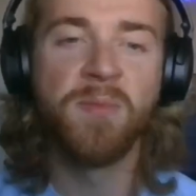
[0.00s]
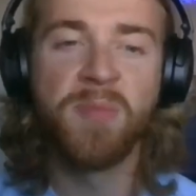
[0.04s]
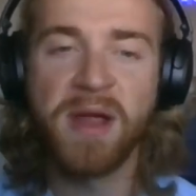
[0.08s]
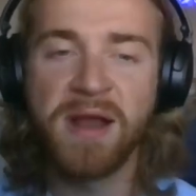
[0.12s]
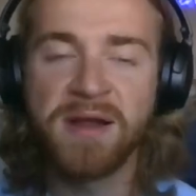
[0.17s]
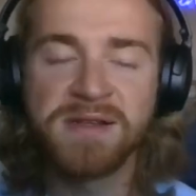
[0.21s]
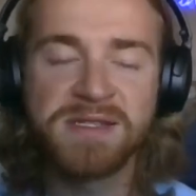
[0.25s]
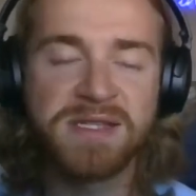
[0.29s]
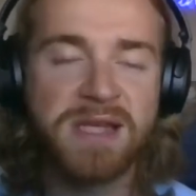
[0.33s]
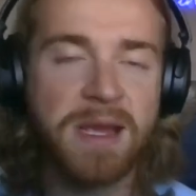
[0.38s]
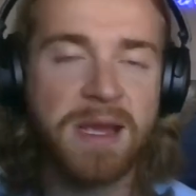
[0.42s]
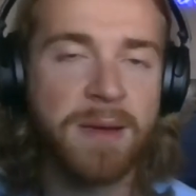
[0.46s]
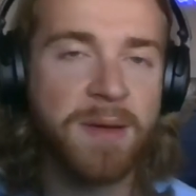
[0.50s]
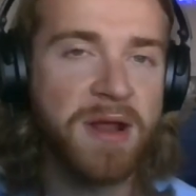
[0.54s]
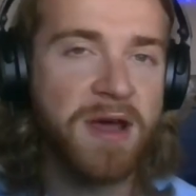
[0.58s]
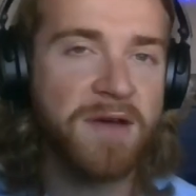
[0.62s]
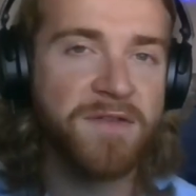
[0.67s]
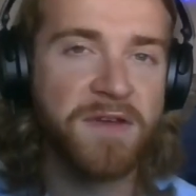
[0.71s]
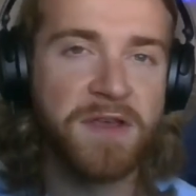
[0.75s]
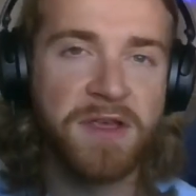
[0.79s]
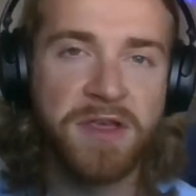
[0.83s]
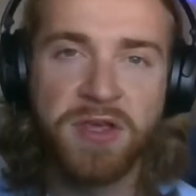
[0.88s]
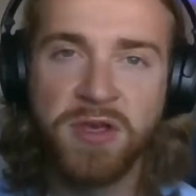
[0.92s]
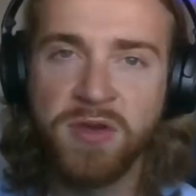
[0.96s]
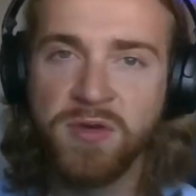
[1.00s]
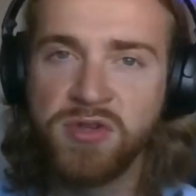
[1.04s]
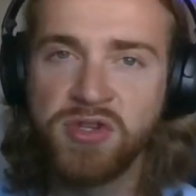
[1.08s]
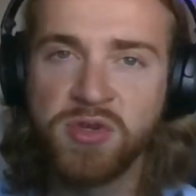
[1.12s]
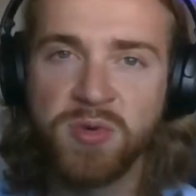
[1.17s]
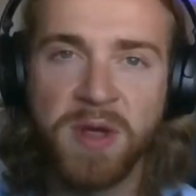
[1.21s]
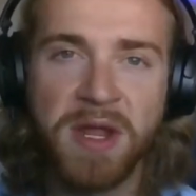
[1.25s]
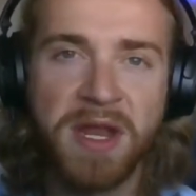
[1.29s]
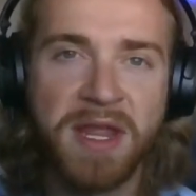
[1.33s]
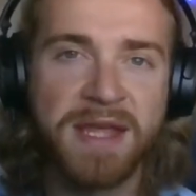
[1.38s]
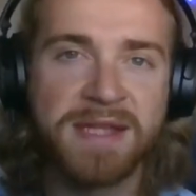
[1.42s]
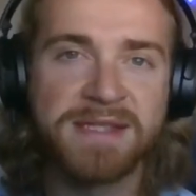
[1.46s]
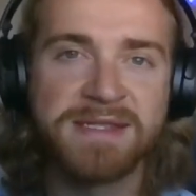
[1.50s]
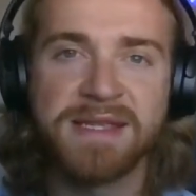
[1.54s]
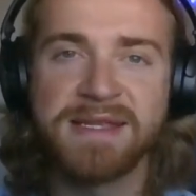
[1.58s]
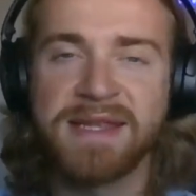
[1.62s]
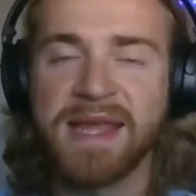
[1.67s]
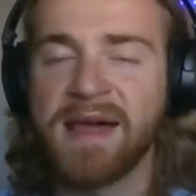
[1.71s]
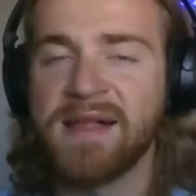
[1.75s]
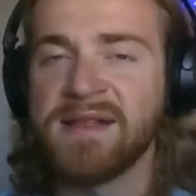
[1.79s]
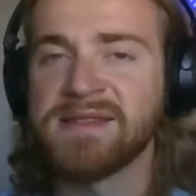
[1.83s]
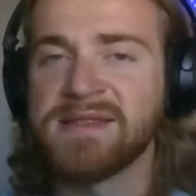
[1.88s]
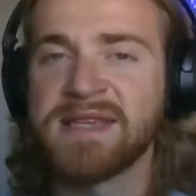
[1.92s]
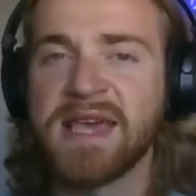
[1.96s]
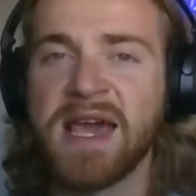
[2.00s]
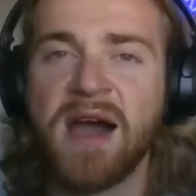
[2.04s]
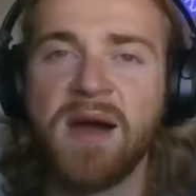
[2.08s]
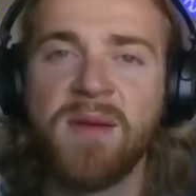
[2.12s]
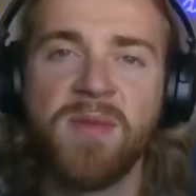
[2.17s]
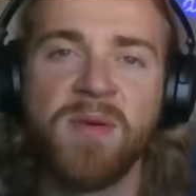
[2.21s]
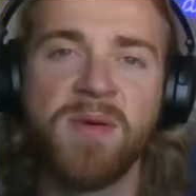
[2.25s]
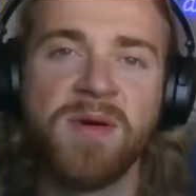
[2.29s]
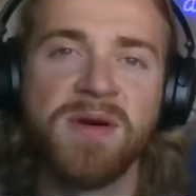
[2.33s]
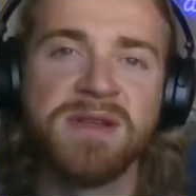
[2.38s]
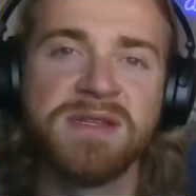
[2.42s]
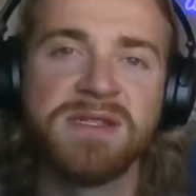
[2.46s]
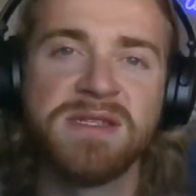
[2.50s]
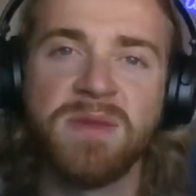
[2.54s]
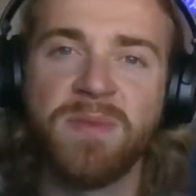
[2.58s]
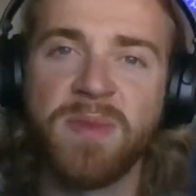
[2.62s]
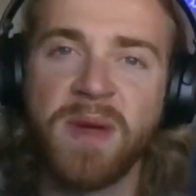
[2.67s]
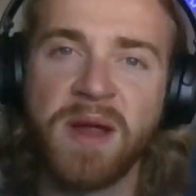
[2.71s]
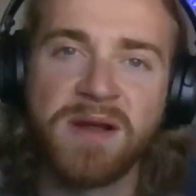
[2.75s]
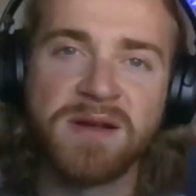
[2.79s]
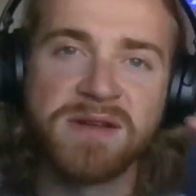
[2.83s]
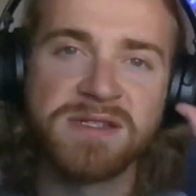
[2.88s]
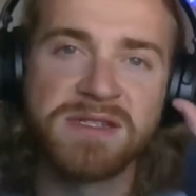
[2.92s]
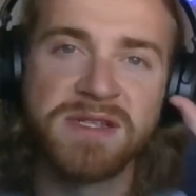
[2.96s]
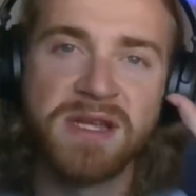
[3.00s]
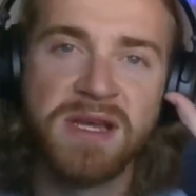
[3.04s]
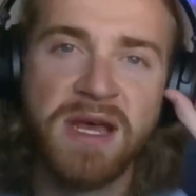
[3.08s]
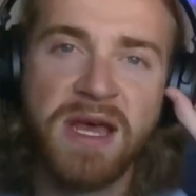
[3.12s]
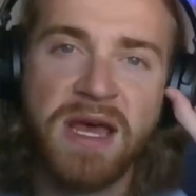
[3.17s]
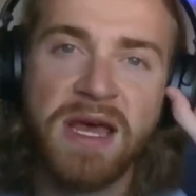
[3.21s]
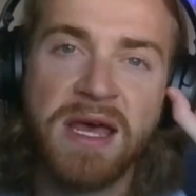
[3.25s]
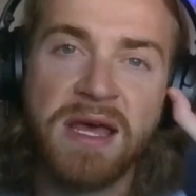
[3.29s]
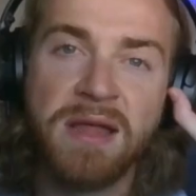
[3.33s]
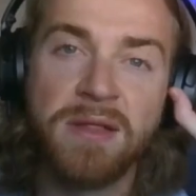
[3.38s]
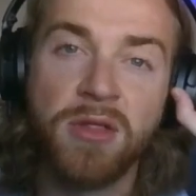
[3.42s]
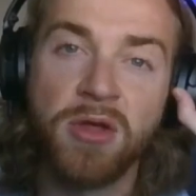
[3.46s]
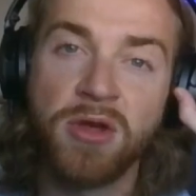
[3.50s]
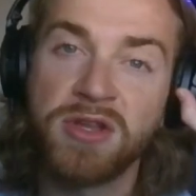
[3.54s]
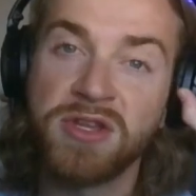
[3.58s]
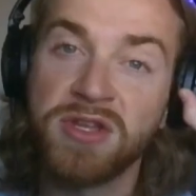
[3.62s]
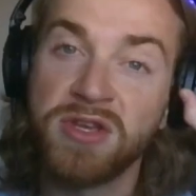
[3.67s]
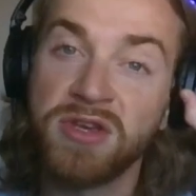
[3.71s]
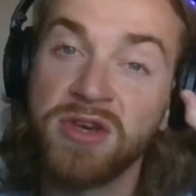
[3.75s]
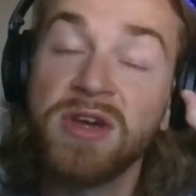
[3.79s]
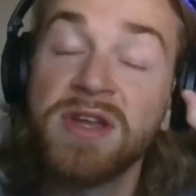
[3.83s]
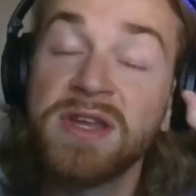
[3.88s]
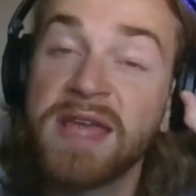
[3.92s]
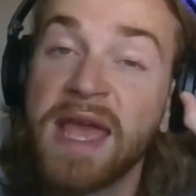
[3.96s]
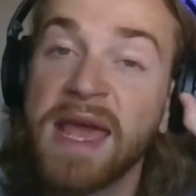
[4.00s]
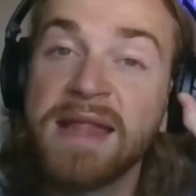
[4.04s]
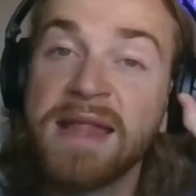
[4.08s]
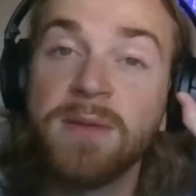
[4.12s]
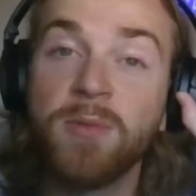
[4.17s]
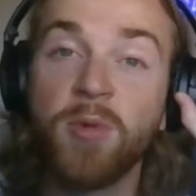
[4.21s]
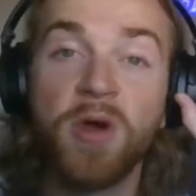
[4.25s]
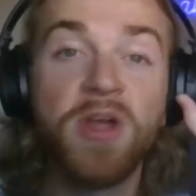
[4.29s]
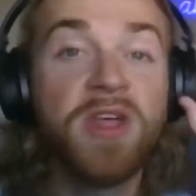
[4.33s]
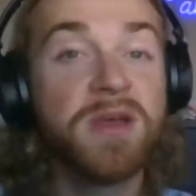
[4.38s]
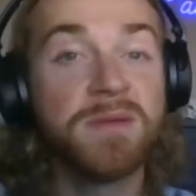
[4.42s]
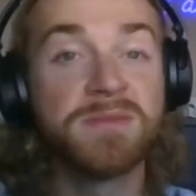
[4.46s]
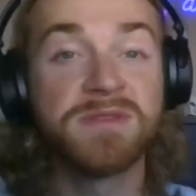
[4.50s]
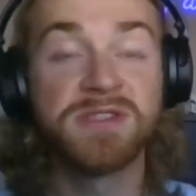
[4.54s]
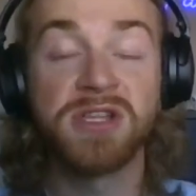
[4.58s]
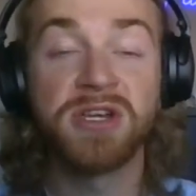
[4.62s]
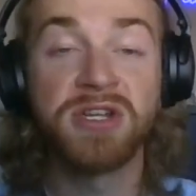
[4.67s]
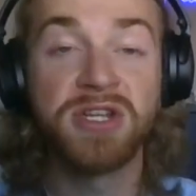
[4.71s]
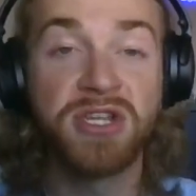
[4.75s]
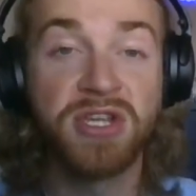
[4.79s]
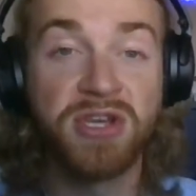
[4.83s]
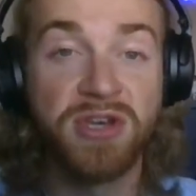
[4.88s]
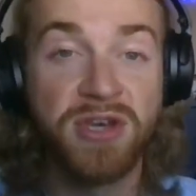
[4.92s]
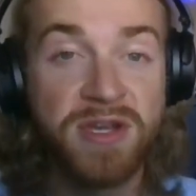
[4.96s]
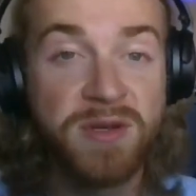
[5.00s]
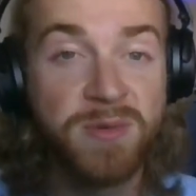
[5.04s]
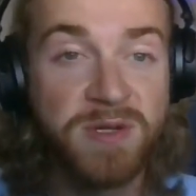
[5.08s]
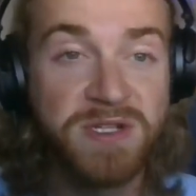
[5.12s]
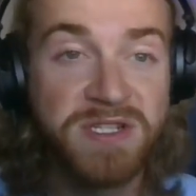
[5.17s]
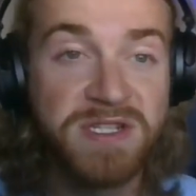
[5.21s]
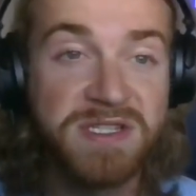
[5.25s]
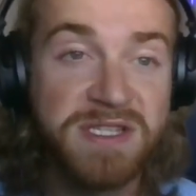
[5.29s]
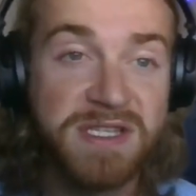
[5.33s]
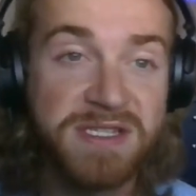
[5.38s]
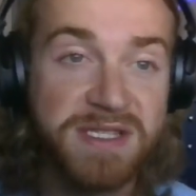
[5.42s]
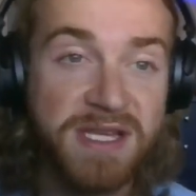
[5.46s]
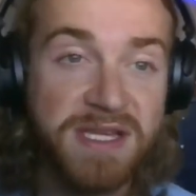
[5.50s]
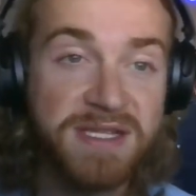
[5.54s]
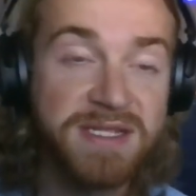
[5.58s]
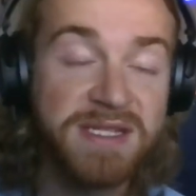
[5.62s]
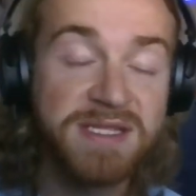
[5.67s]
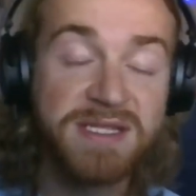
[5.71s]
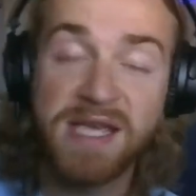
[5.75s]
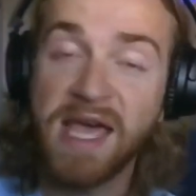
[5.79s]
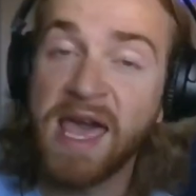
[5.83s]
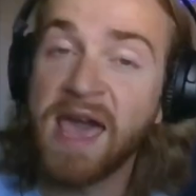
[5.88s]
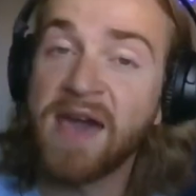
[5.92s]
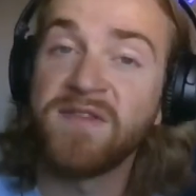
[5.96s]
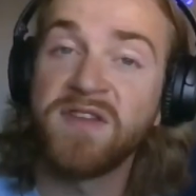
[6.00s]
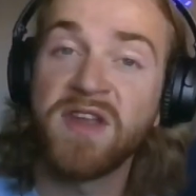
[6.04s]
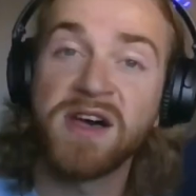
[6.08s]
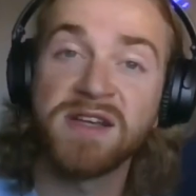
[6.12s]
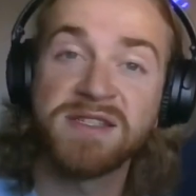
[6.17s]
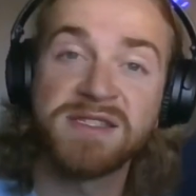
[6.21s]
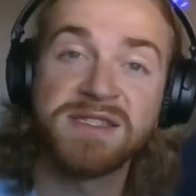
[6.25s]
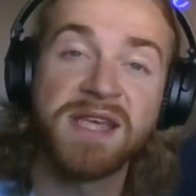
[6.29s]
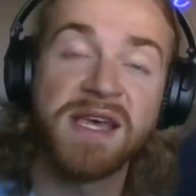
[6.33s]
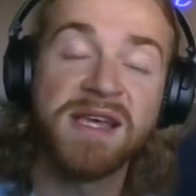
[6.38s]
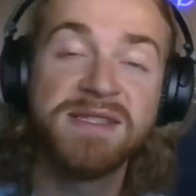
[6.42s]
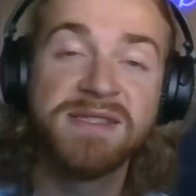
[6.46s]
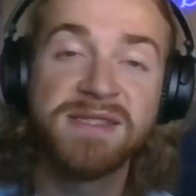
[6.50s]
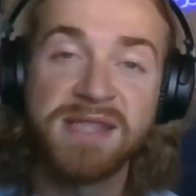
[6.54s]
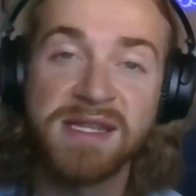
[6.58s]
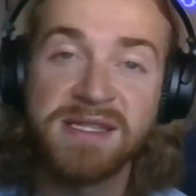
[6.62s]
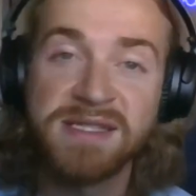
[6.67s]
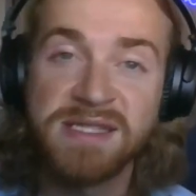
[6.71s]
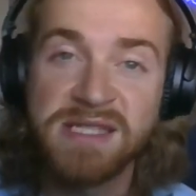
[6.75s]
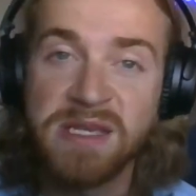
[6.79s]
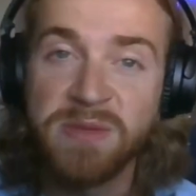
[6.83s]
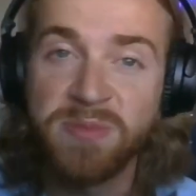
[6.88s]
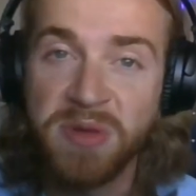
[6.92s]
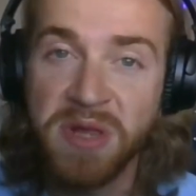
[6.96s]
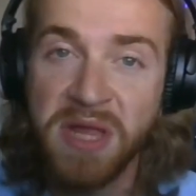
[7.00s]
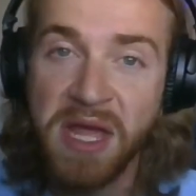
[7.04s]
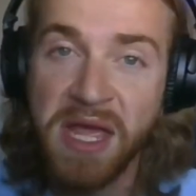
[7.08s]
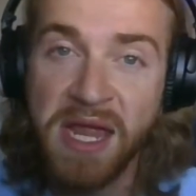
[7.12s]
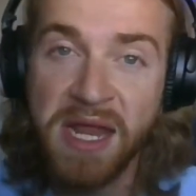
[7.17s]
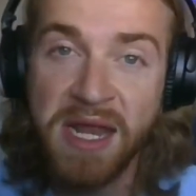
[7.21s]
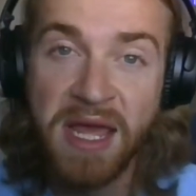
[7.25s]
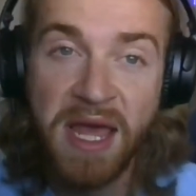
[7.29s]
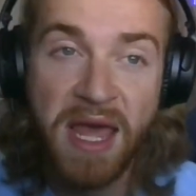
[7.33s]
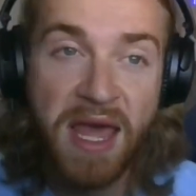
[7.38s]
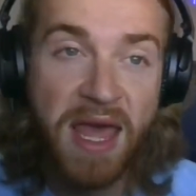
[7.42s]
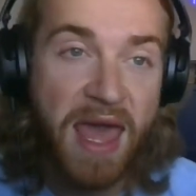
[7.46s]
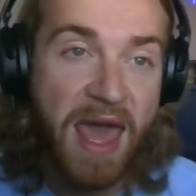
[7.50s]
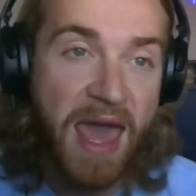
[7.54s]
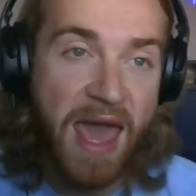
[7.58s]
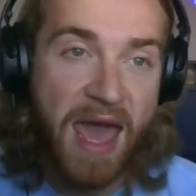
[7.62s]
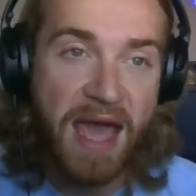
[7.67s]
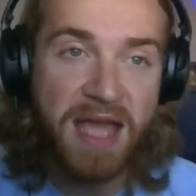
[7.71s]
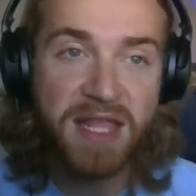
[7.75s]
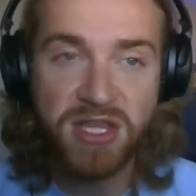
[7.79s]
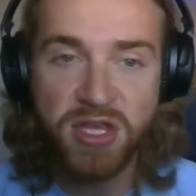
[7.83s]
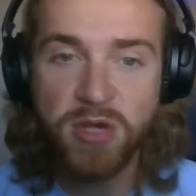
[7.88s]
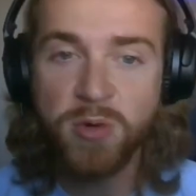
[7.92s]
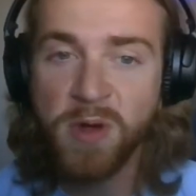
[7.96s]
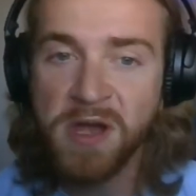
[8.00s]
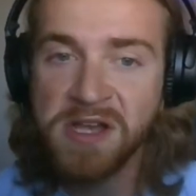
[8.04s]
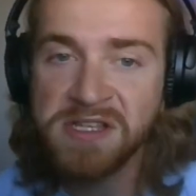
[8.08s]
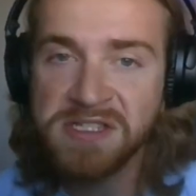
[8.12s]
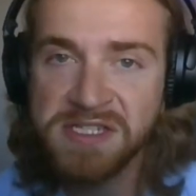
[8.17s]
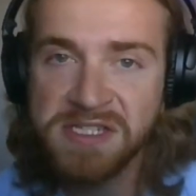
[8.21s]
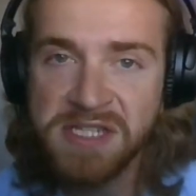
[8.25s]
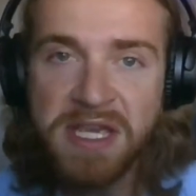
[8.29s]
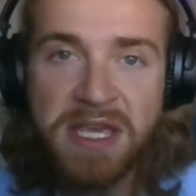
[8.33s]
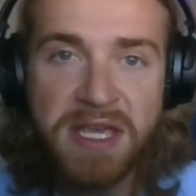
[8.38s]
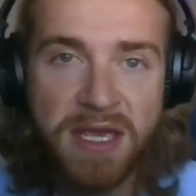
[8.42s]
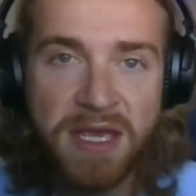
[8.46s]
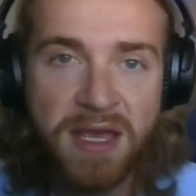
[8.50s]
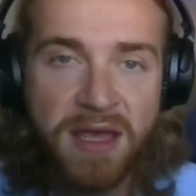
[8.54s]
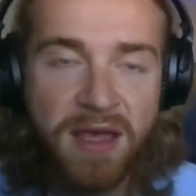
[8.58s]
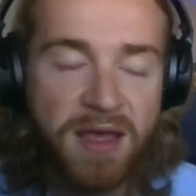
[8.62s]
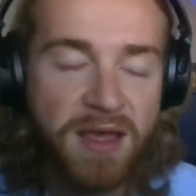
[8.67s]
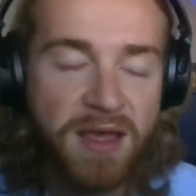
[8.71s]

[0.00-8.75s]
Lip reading: Bears coming off a huge win against the Dallas Cowboys. The Bears looked good. Caleb Williams looked good, which is a sentence I have not said since he played at USC.